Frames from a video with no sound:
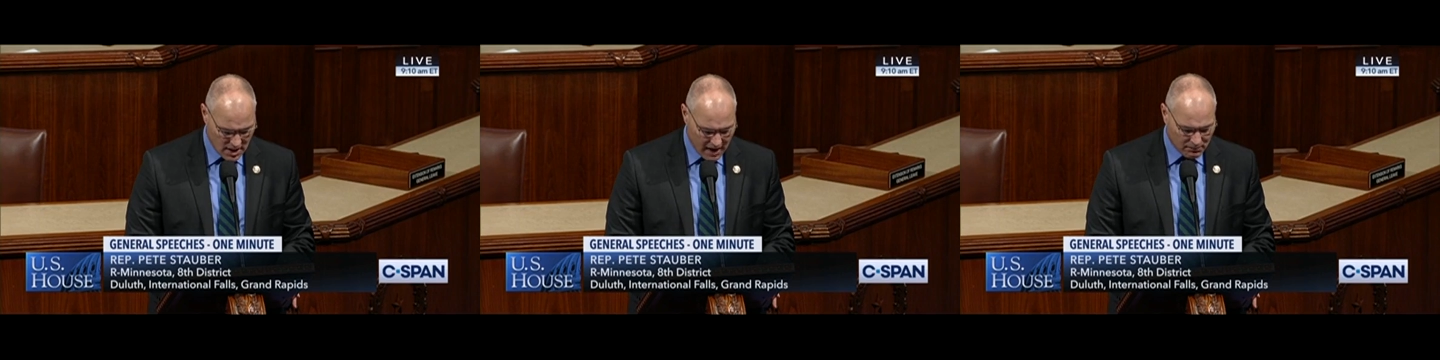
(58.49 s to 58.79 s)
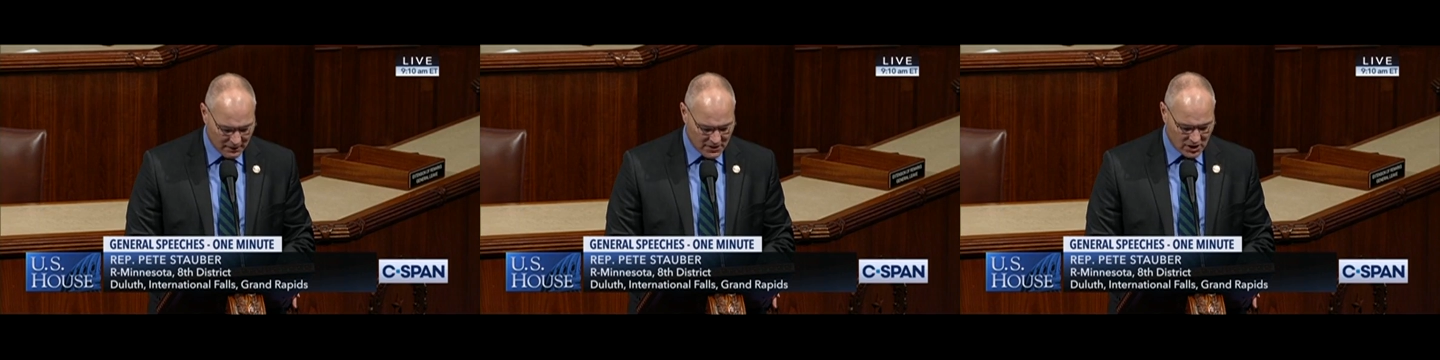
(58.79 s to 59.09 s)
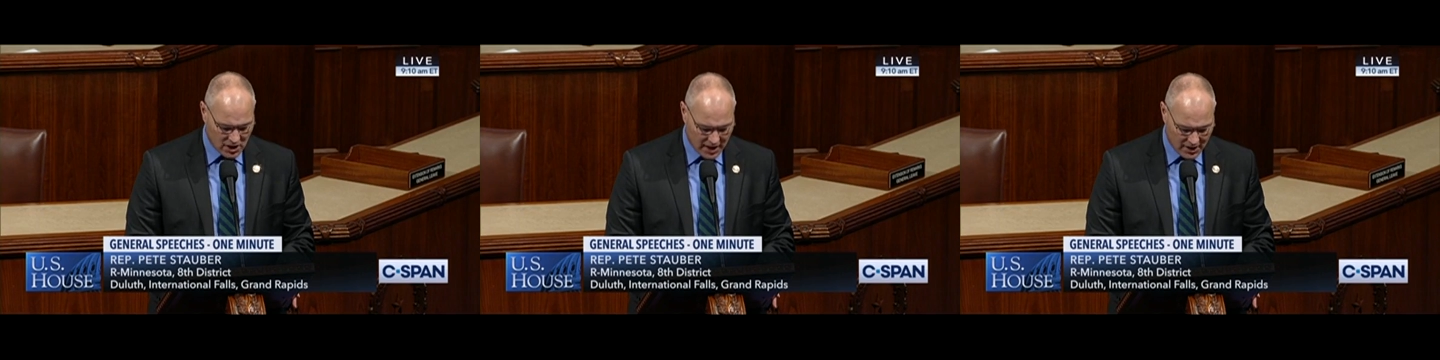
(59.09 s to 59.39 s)
I believe
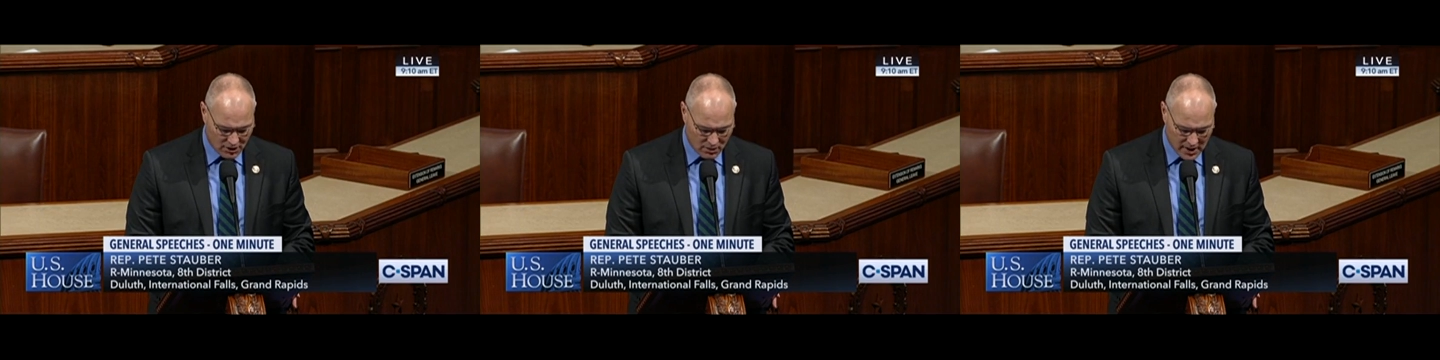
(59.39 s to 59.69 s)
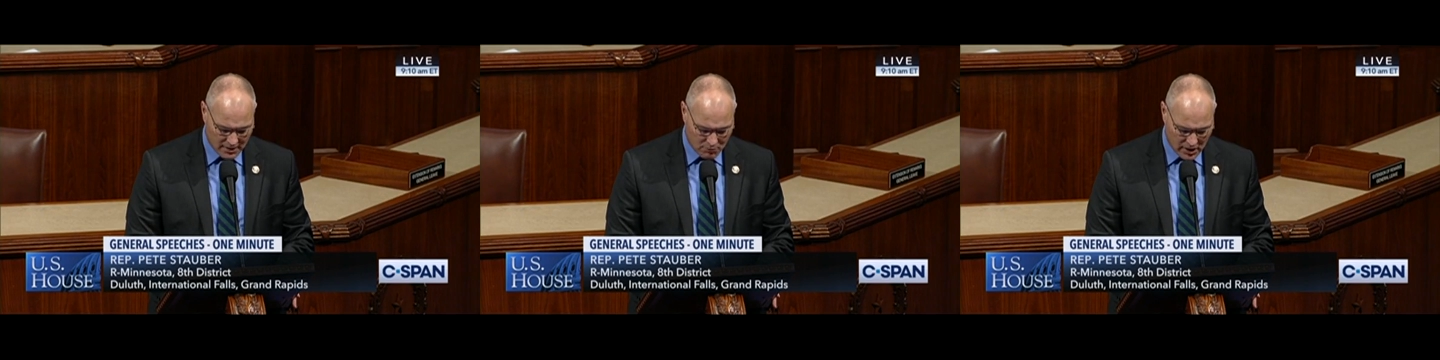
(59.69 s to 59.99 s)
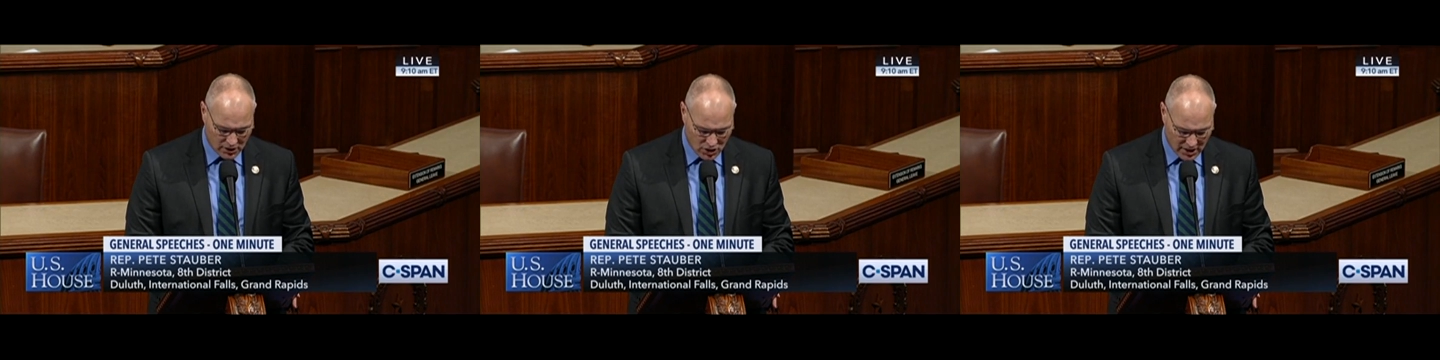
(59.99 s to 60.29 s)
that together we can
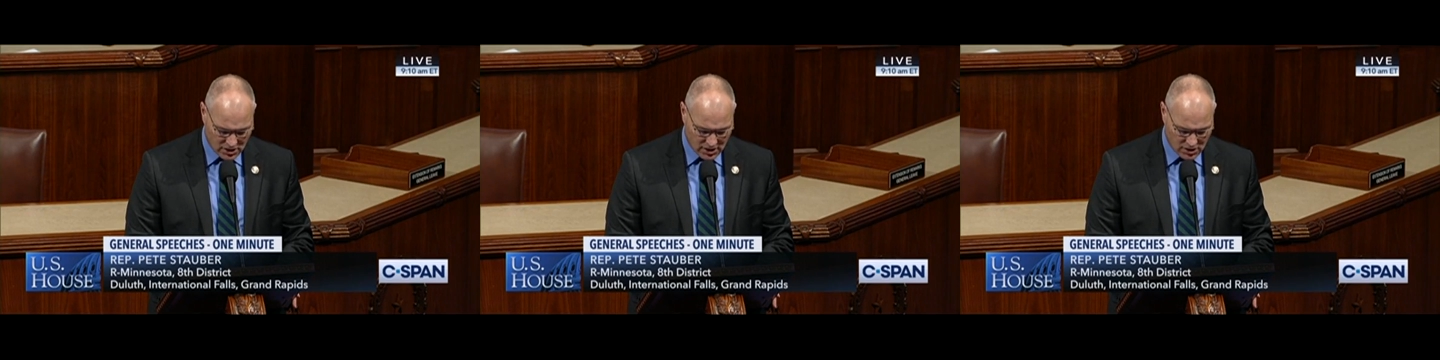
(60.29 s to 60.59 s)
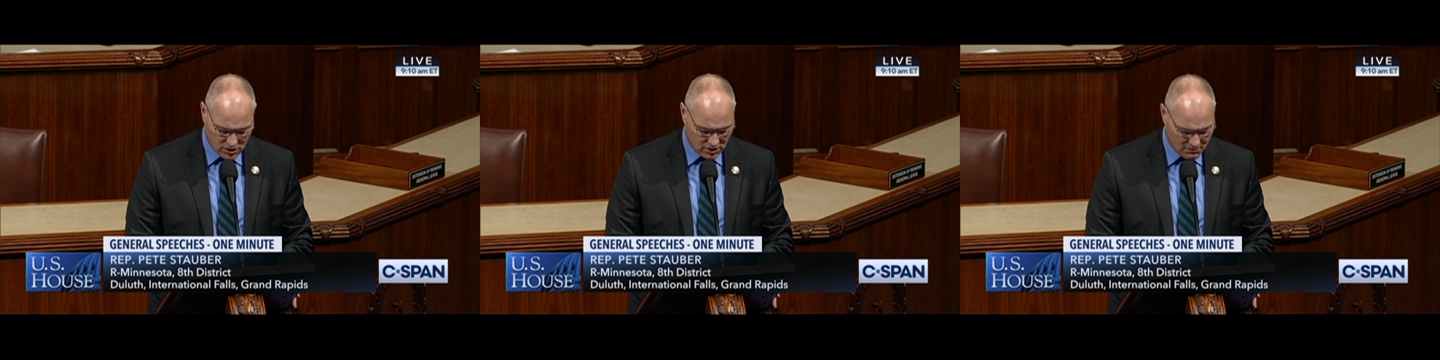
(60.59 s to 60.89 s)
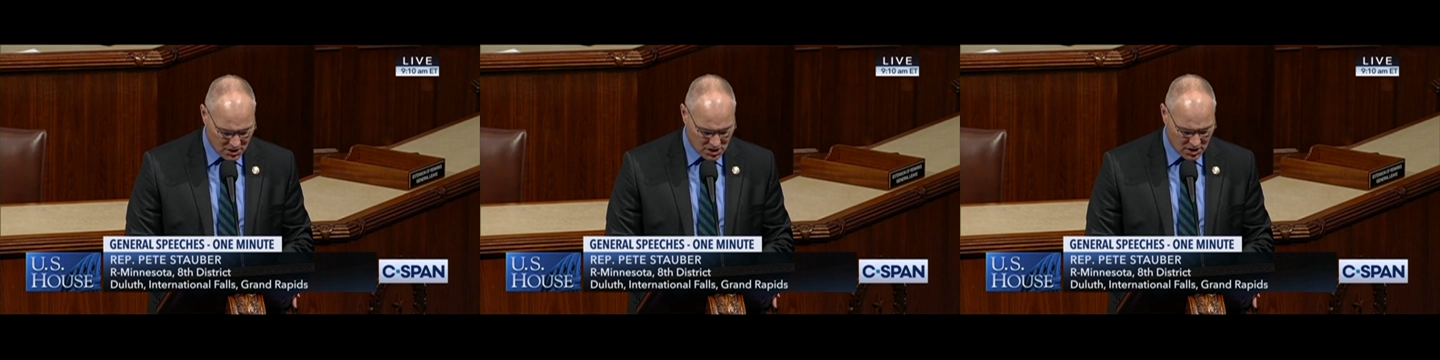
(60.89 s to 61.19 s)
bring justice to
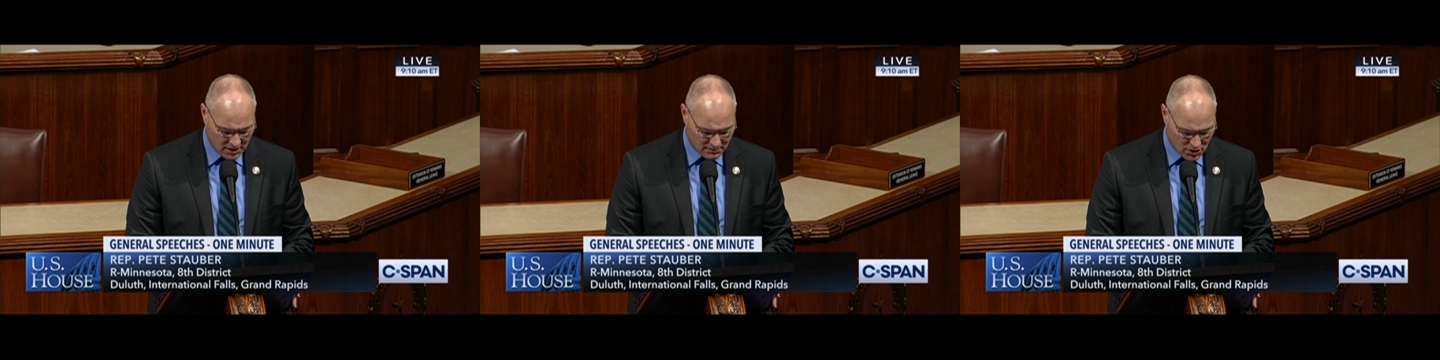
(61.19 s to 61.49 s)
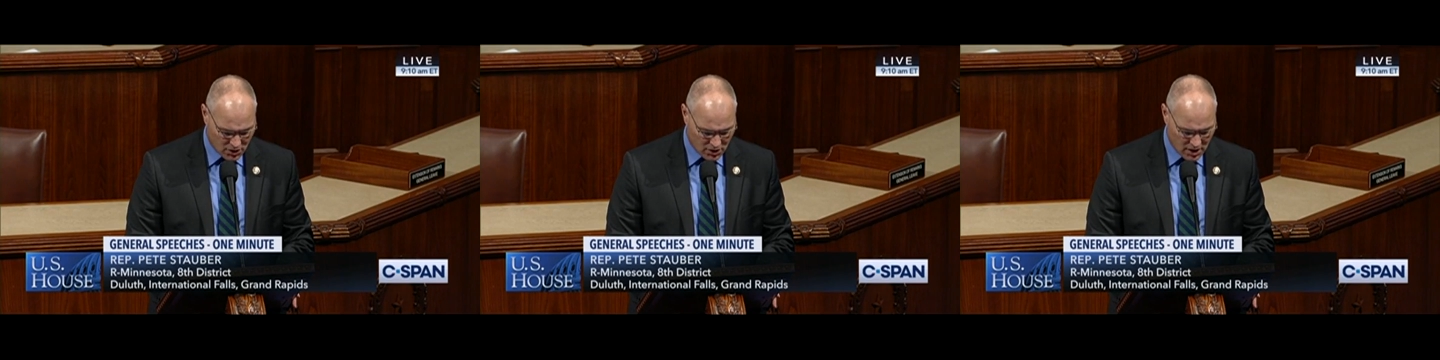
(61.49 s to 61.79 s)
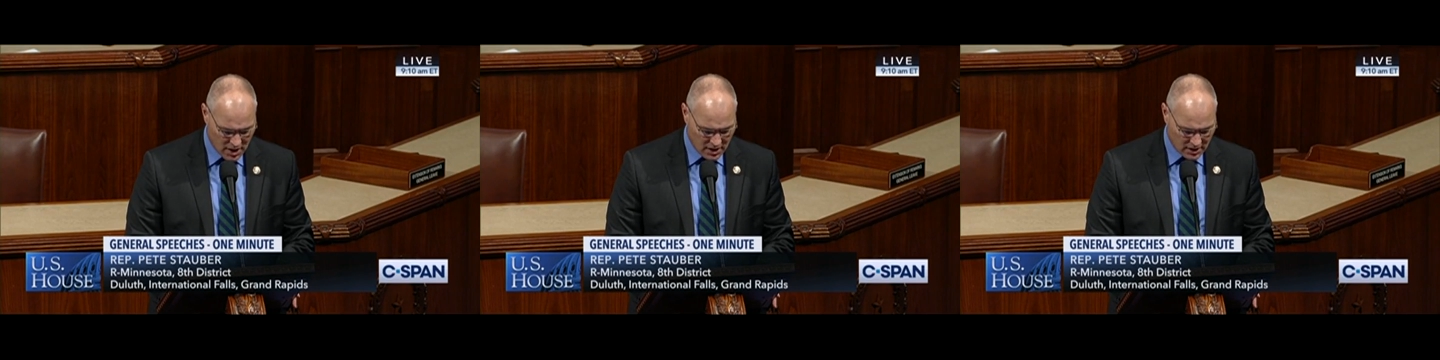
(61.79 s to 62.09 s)
the missing and
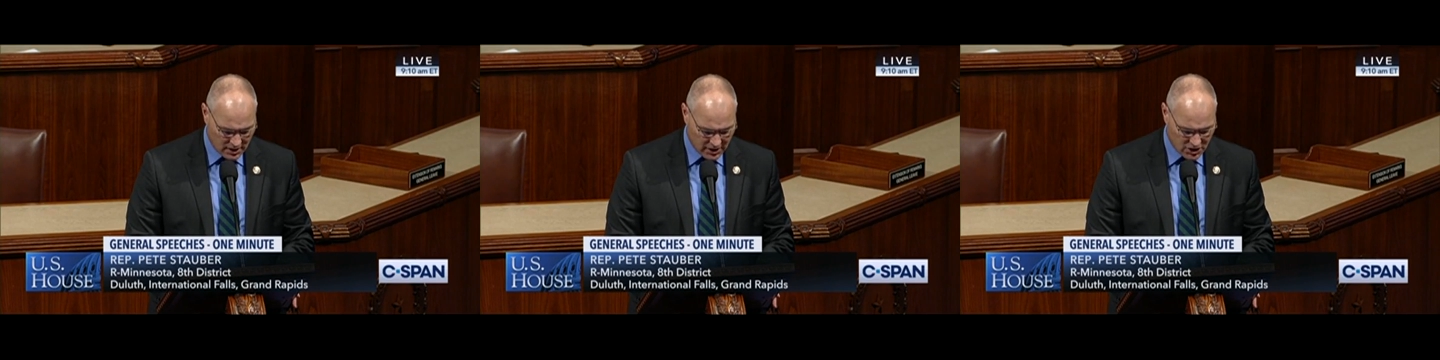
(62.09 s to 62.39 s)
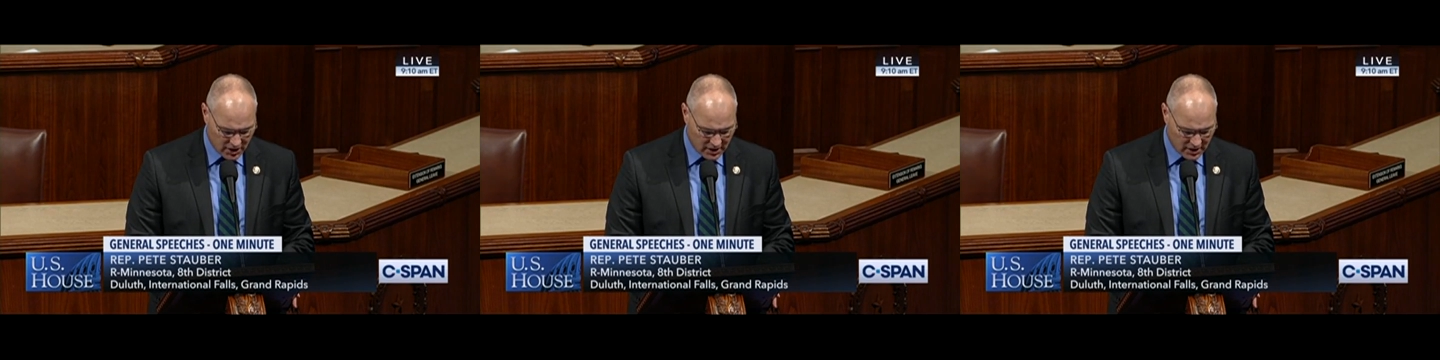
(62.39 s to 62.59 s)
murdered indig-